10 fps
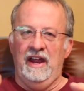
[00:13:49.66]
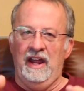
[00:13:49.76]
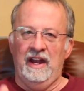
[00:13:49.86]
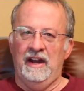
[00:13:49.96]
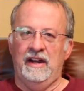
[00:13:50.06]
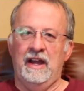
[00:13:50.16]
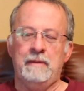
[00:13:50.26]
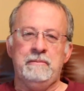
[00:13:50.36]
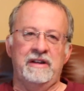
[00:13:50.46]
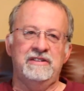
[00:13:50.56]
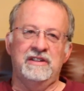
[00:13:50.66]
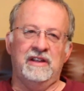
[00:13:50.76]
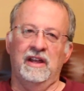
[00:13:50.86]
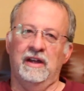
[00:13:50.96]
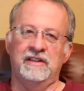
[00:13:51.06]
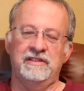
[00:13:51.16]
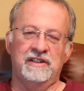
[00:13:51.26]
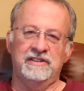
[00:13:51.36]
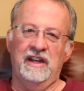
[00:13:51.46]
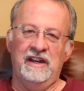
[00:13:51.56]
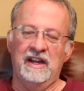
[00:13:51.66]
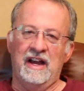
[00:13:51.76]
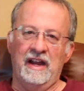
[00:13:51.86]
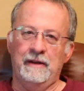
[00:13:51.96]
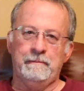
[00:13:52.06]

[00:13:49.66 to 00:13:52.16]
and I got my 680i.